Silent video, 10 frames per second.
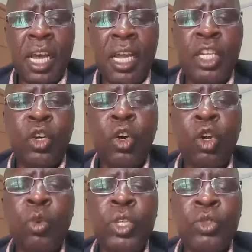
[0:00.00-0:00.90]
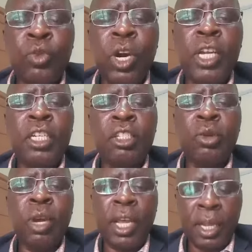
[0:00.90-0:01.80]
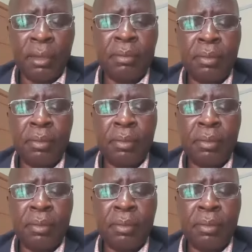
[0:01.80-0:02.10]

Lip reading: And he always wants to help.